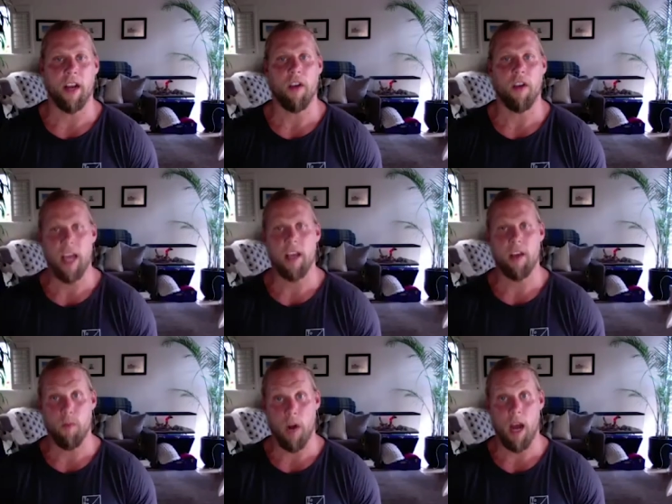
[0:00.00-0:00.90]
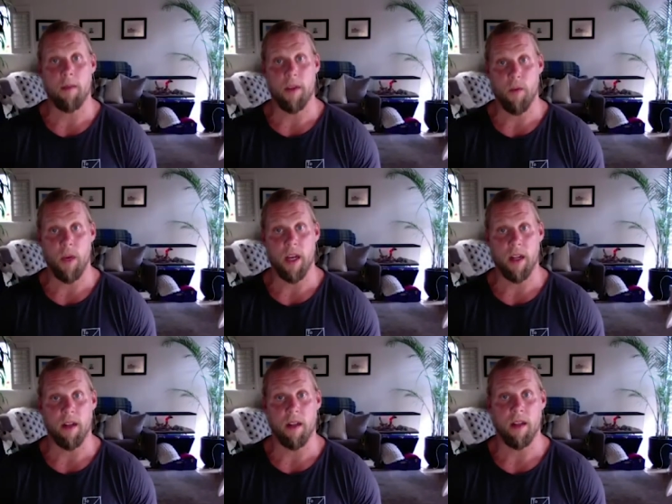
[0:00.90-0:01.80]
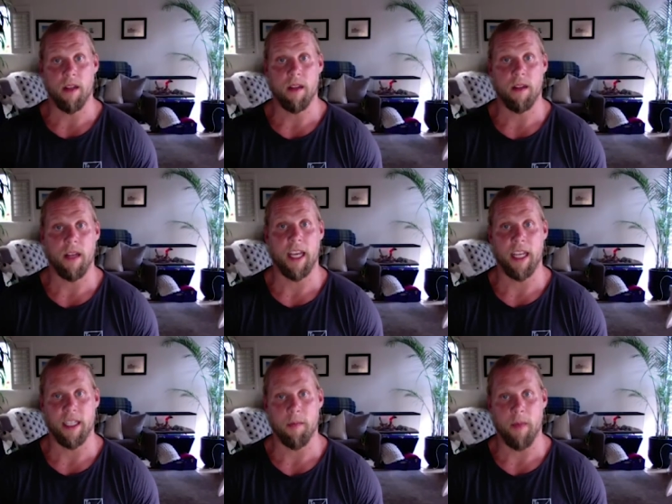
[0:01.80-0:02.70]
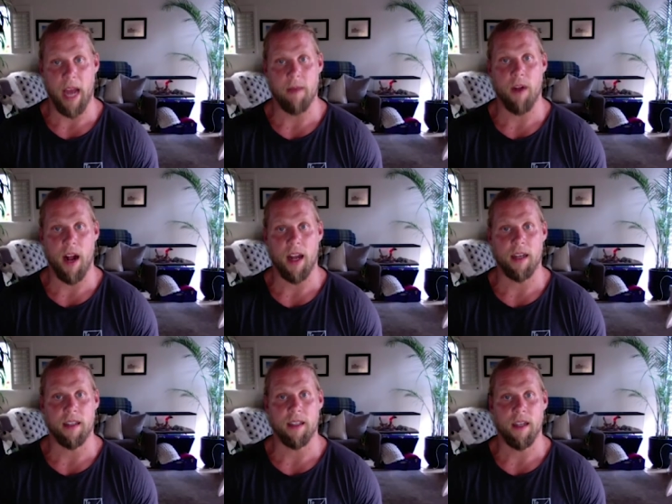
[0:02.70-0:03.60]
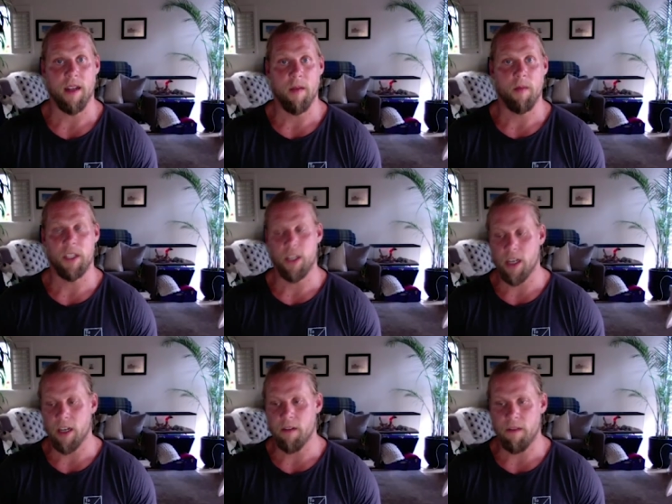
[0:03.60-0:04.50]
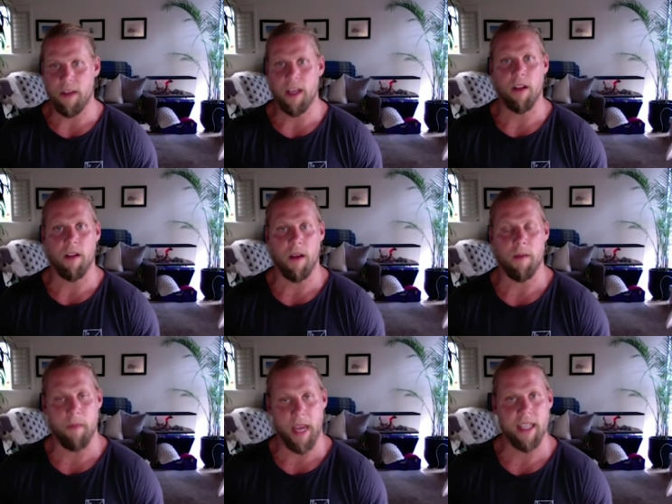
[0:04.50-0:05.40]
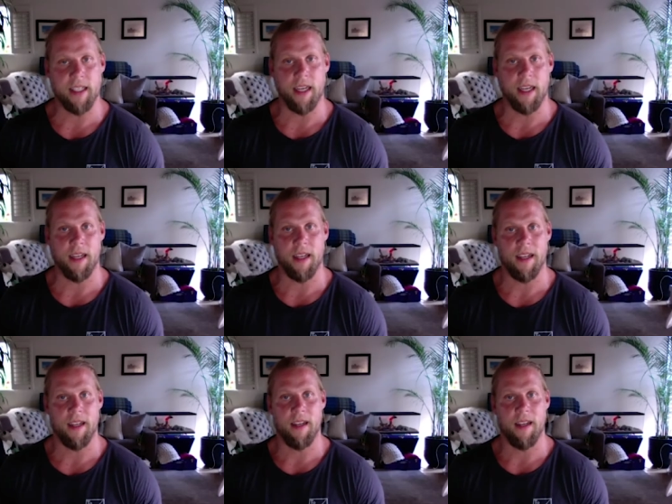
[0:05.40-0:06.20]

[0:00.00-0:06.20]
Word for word: okay you probably will like it's a byproduct but you're gonna feel amazing yeah